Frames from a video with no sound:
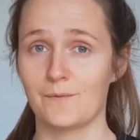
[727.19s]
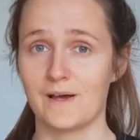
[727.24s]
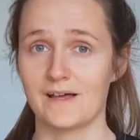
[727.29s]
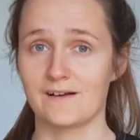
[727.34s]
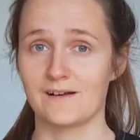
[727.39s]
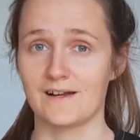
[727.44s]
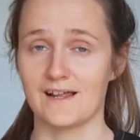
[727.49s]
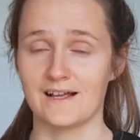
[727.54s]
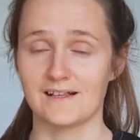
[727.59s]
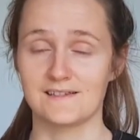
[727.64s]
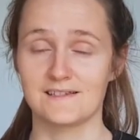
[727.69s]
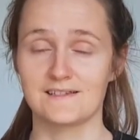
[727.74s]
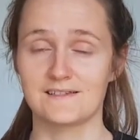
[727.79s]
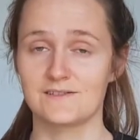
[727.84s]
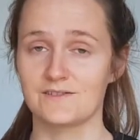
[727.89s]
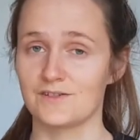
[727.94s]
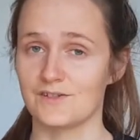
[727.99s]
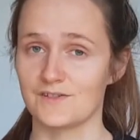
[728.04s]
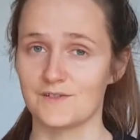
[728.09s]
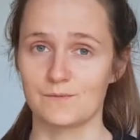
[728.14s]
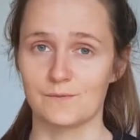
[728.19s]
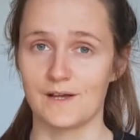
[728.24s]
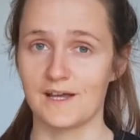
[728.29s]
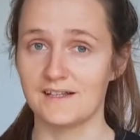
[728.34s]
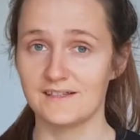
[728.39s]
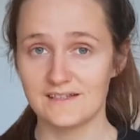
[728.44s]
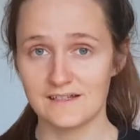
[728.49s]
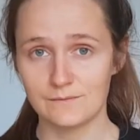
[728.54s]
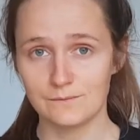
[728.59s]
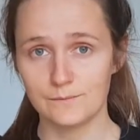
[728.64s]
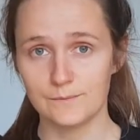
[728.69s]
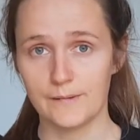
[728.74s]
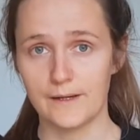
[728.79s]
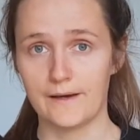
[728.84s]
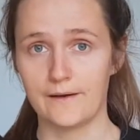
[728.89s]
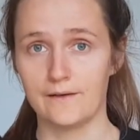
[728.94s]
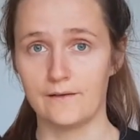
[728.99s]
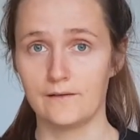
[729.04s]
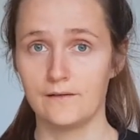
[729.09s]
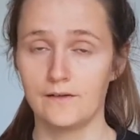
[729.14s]
whether that's just with a
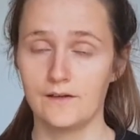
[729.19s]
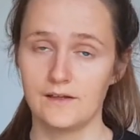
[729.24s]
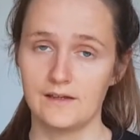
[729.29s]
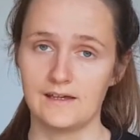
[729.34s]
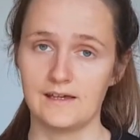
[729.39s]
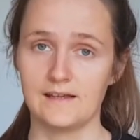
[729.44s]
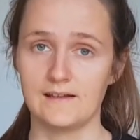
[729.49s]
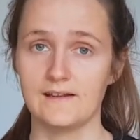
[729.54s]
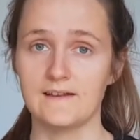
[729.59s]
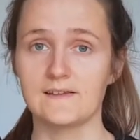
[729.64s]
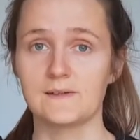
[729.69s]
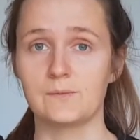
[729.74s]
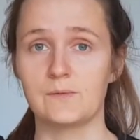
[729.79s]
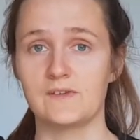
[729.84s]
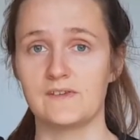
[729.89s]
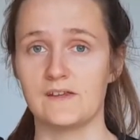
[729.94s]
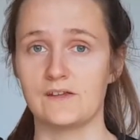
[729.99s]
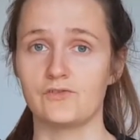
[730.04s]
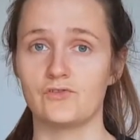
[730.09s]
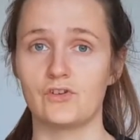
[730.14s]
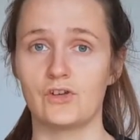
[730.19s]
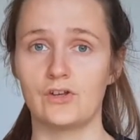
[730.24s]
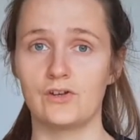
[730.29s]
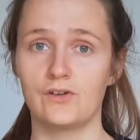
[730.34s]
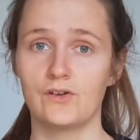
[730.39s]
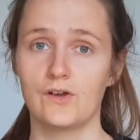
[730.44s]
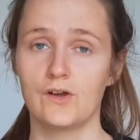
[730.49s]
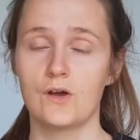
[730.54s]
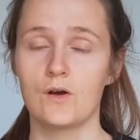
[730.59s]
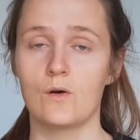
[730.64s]
dumbbell in this position